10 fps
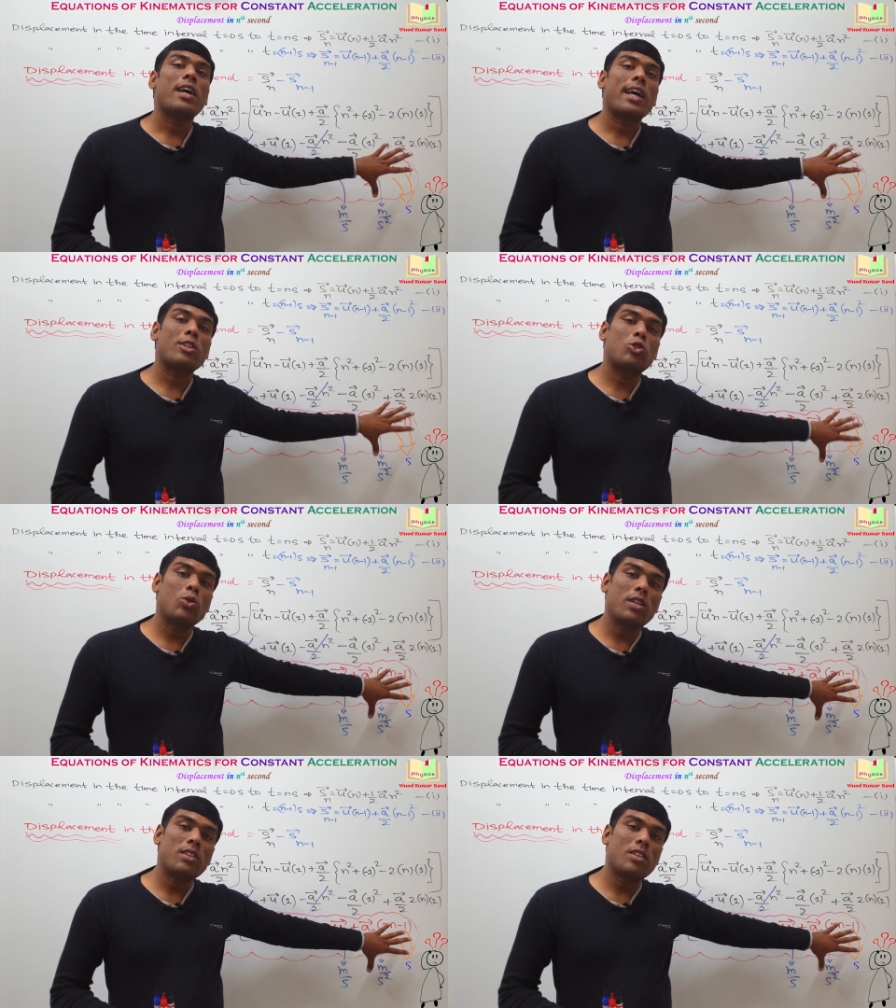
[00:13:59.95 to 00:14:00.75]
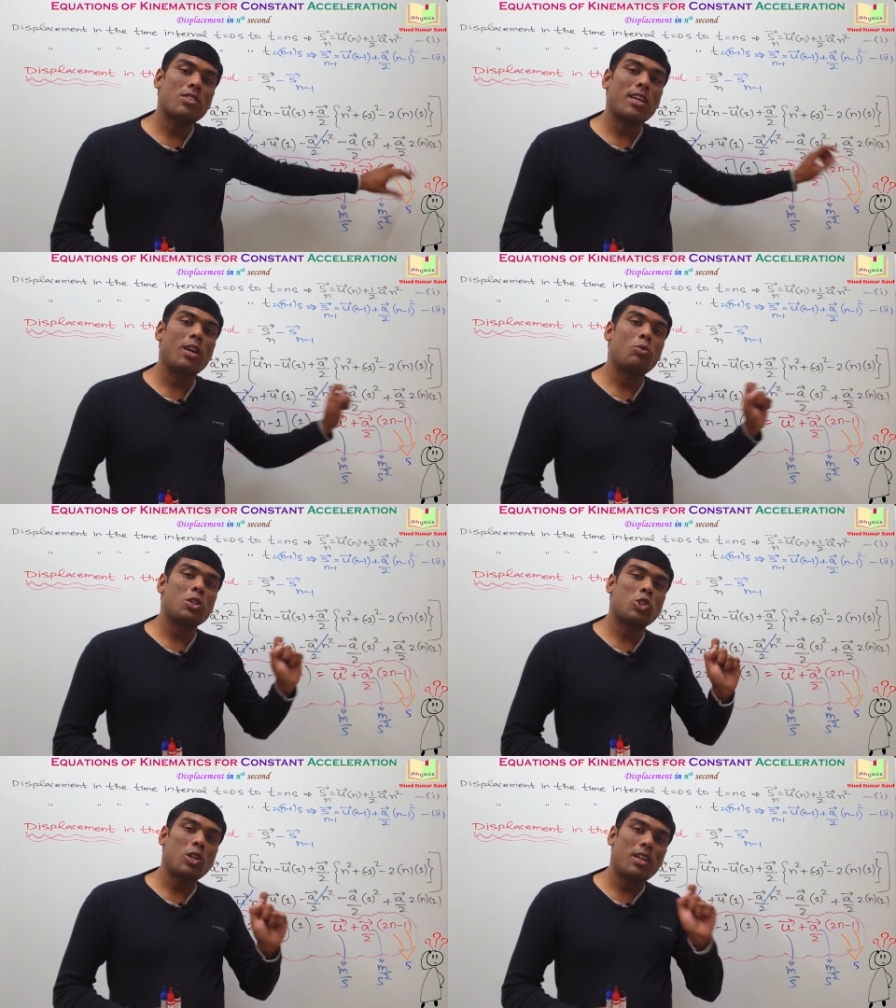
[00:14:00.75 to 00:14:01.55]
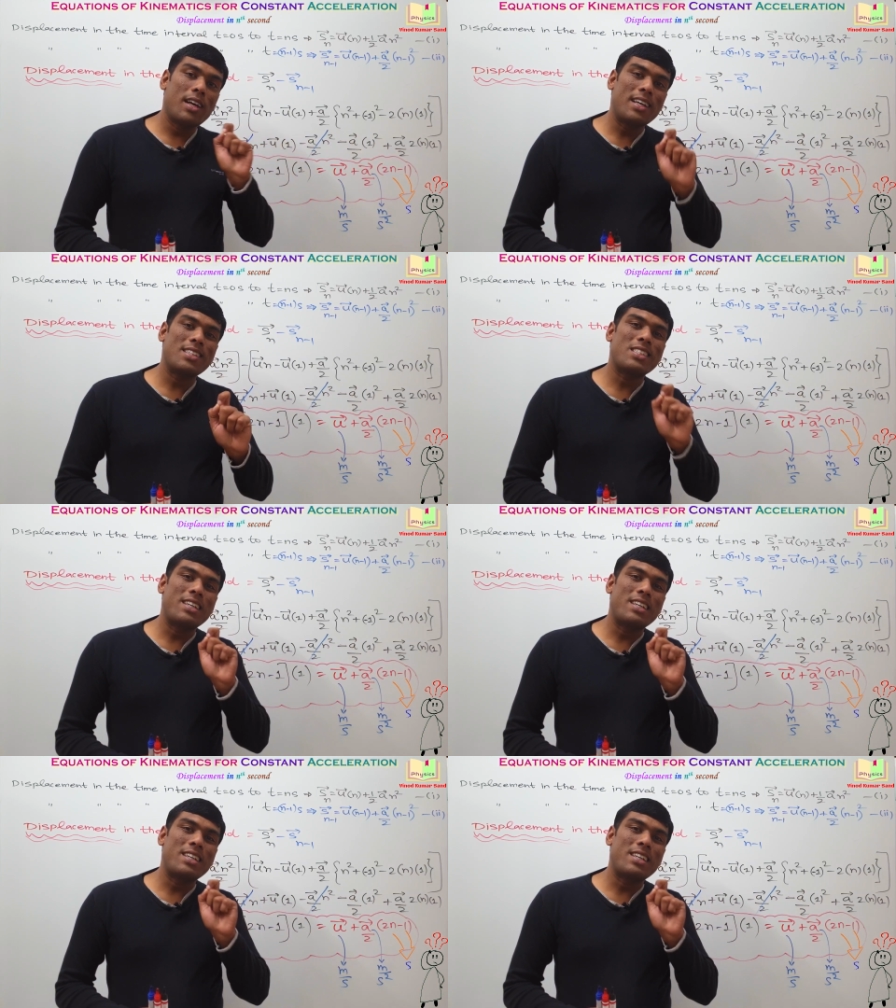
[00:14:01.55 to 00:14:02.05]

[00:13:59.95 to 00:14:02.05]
Actually, this equation is